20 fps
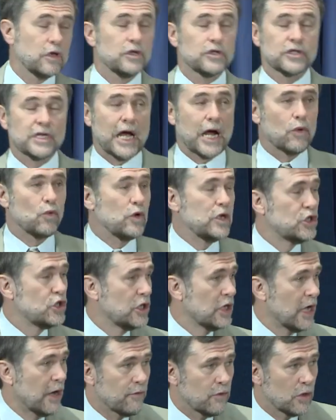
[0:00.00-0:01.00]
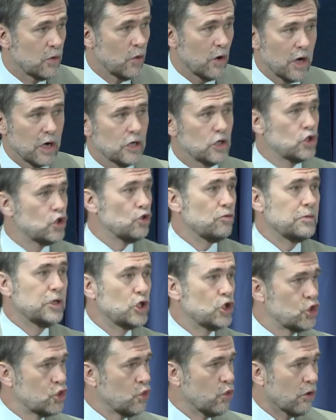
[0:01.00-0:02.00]
It's not reaching everywhere, to be
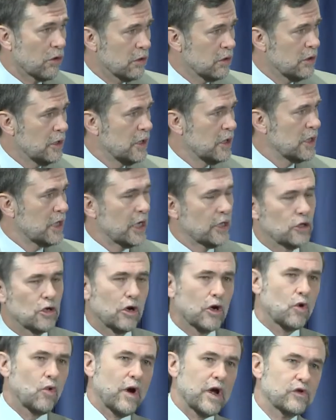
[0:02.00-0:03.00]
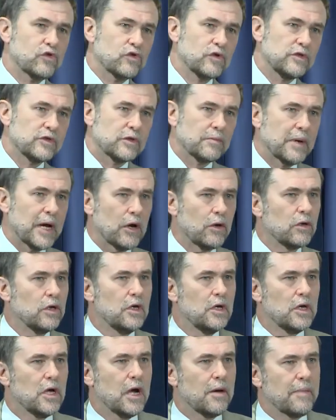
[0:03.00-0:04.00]
sure and there are questions about,
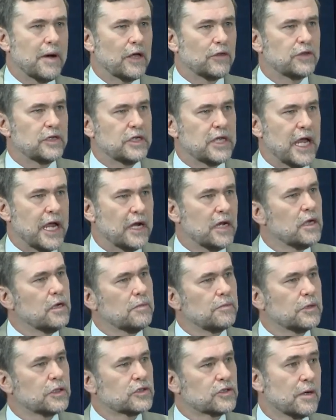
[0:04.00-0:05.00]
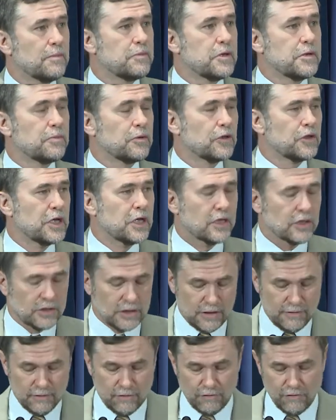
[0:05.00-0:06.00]
about the data, but some people think it's
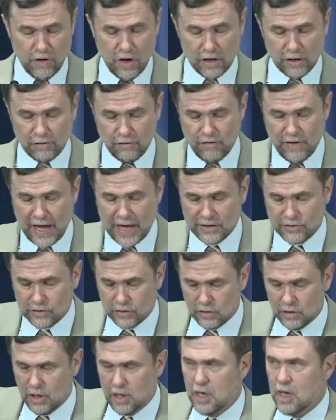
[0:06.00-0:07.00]
even fallen faster.